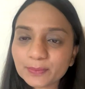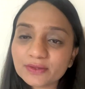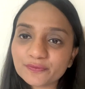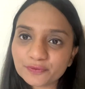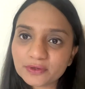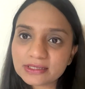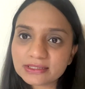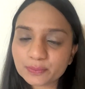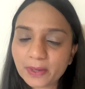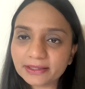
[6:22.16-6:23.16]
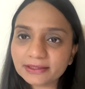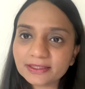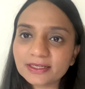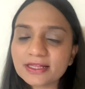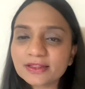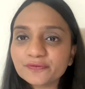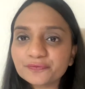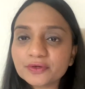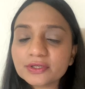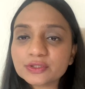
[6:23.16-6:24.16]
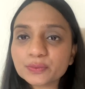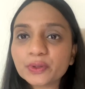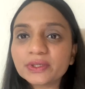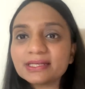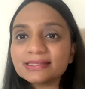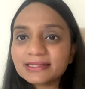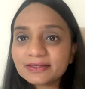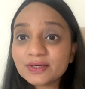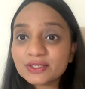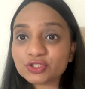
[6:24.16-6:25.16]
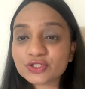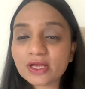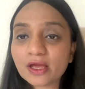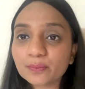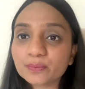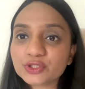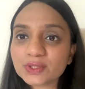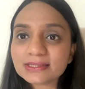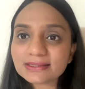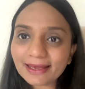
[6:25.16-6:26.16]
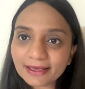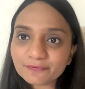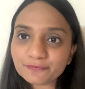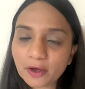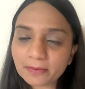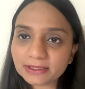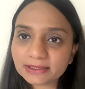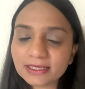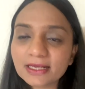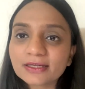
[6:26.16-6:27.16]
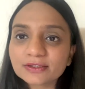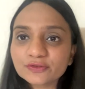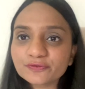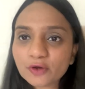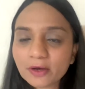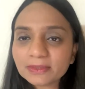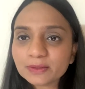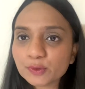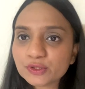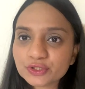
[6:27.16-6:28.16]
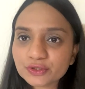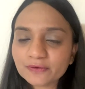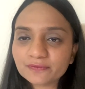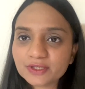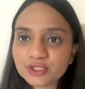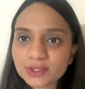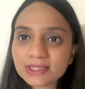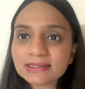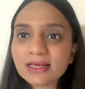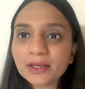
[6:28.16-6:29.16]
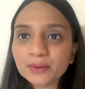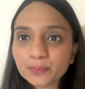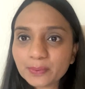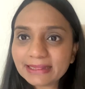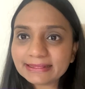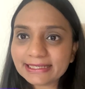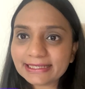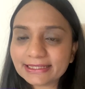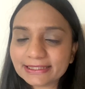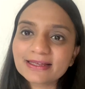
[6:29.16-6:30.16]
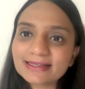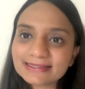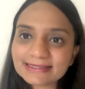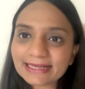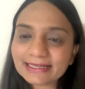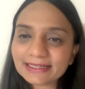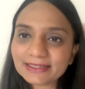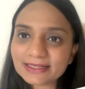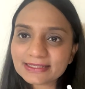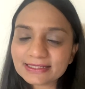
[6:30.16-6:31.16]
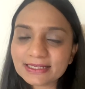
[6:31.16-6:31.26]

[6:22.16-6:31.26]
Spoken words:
with the first one, the first word is rich, which is informal. The formal version of rich is wealthy. Second is